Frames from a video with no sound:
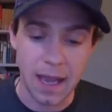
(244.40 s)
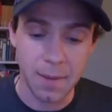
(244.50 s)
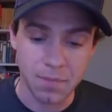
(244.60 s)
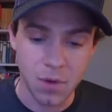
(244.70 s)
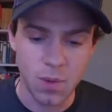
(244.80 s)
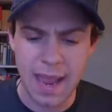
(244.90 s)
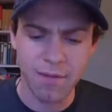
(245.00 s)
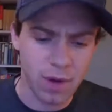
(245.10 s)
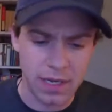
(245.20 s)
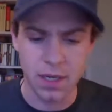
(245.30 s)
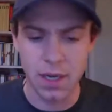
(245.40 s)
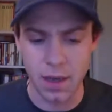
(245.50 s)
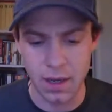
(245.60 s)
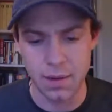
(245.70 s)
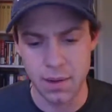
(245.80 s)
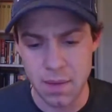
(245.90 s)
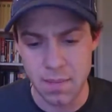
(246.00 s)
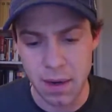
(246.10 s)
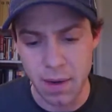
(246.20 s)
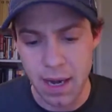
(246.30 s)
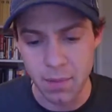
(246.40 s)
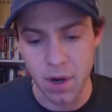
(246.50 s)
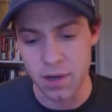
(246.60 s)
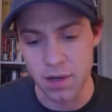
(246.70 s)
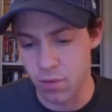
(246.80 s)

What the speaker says: We have written, me and my writing partner have